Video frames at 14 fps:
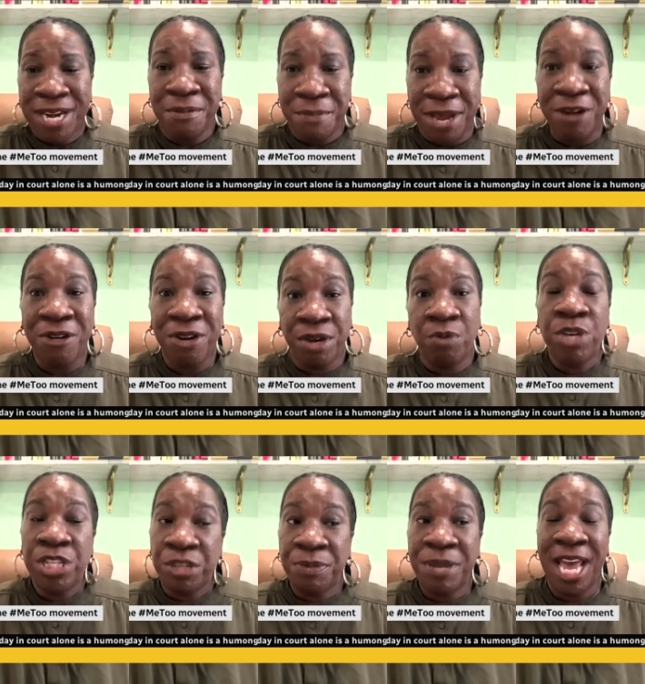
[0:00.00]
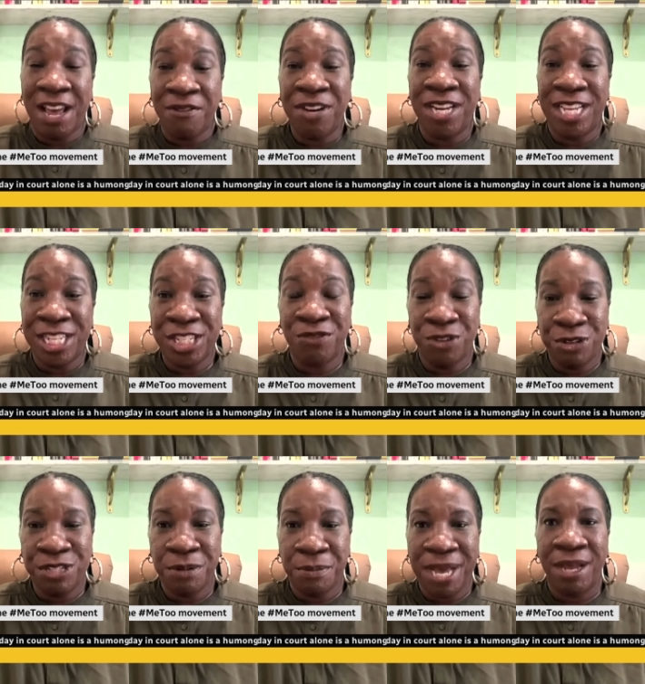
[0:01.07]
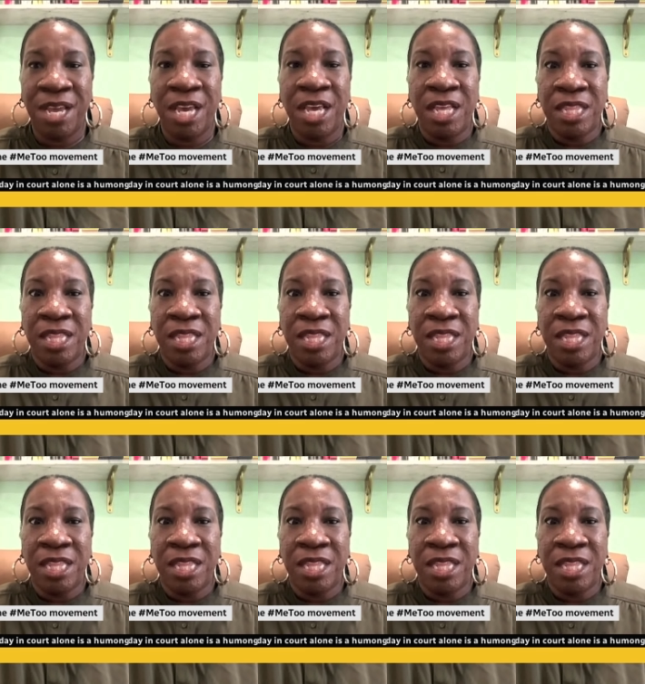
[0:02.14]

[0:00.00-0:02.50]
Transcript: in America, we should be having interviews about